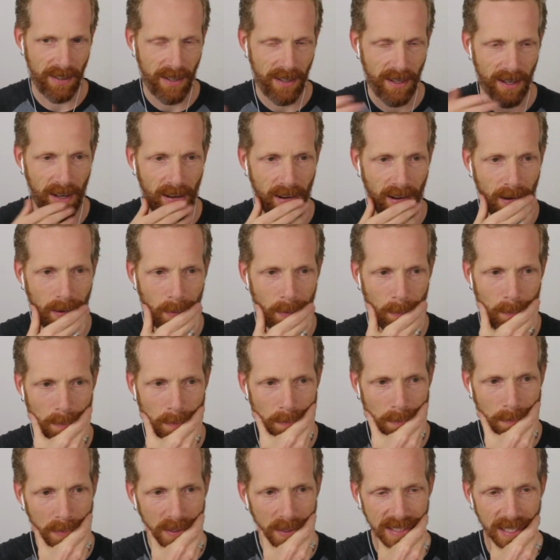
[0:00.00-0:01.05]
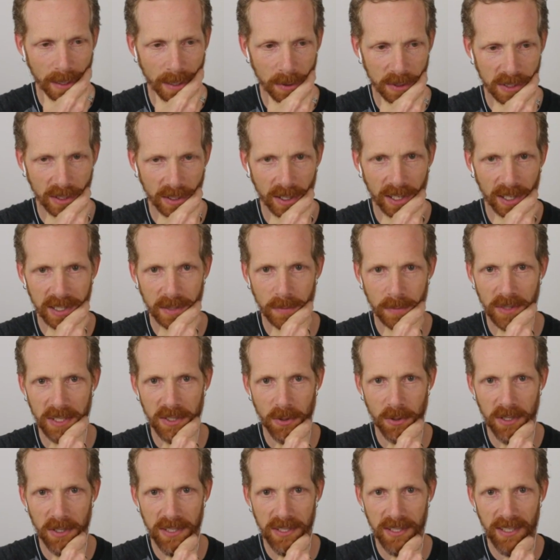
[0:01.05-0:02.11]
Um, because that was an awesome
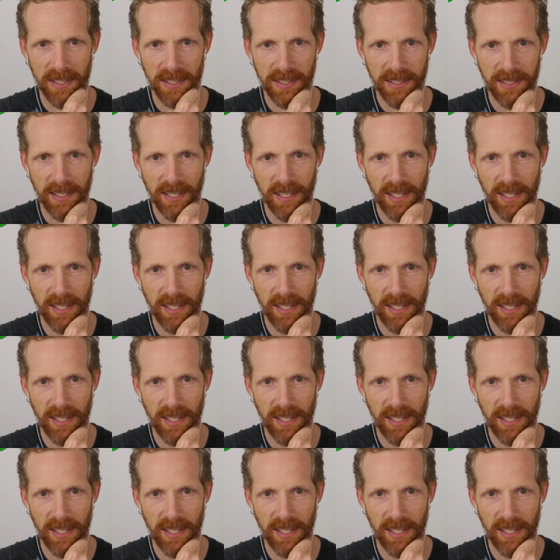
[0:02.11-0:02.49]
resource that uh, yeah.